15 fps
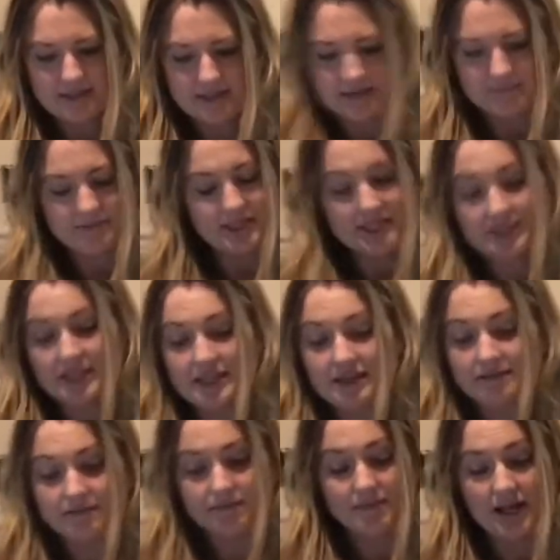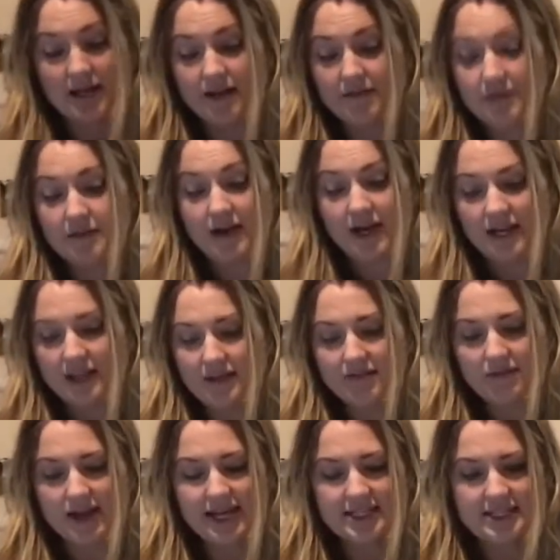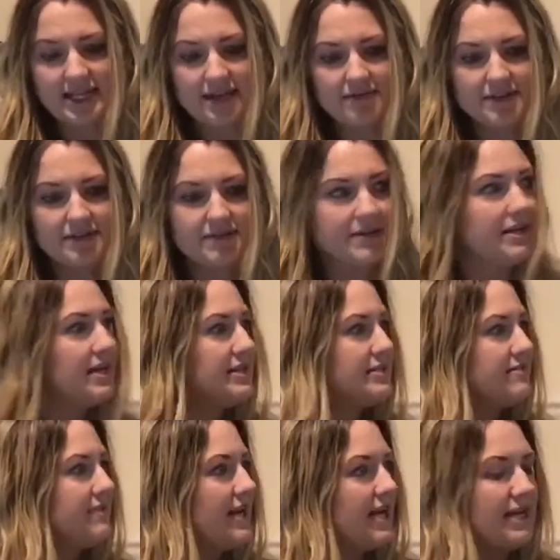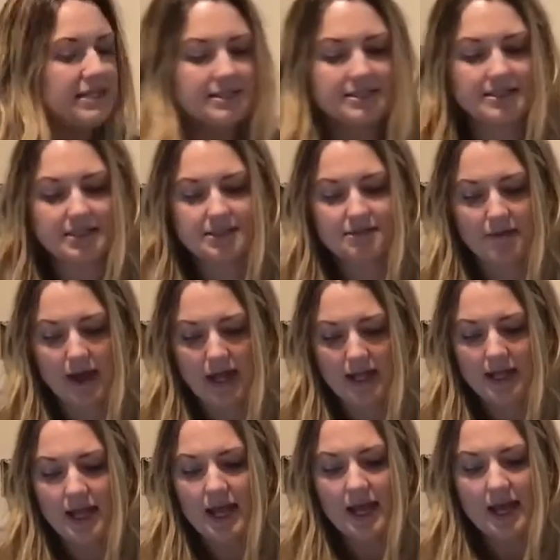Just in a variety of ways. I have different kinds of eggs as well.